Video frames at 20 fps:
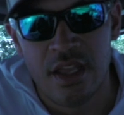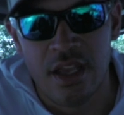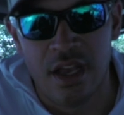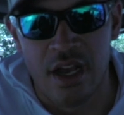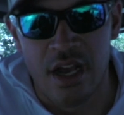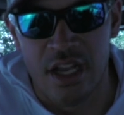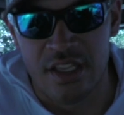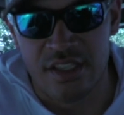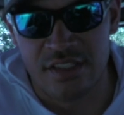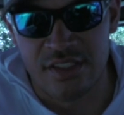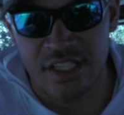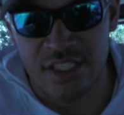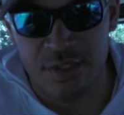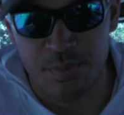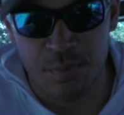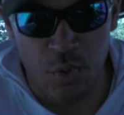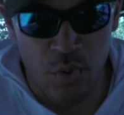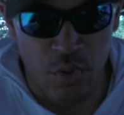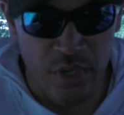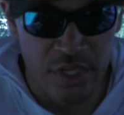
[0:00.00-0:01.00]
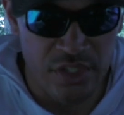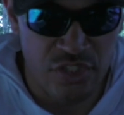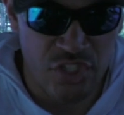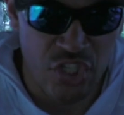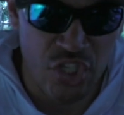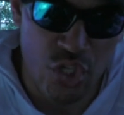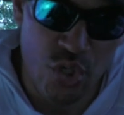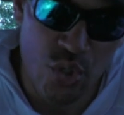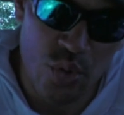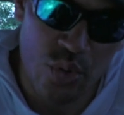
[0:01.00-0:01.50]

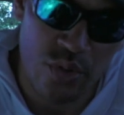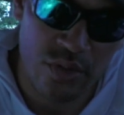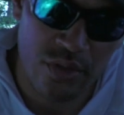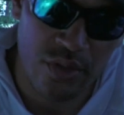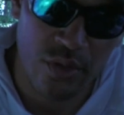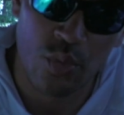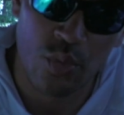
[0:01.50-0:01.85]
6.2 to